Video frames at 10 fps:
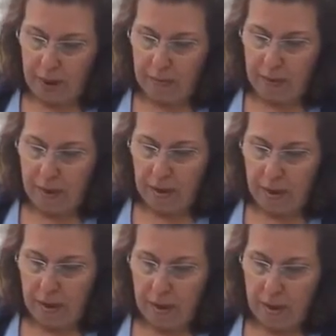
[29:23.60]

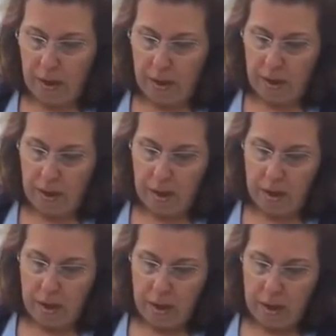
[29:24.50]
No one is speaking in this clip.